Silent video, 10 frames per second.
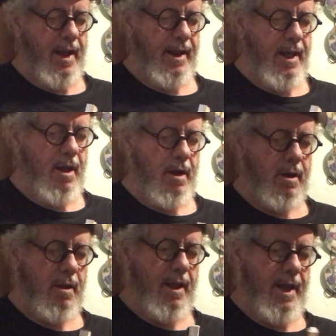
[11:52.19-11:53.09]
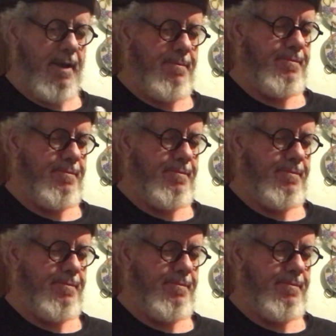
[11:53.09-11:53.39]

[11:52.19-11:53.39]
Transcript: and that hunk of clay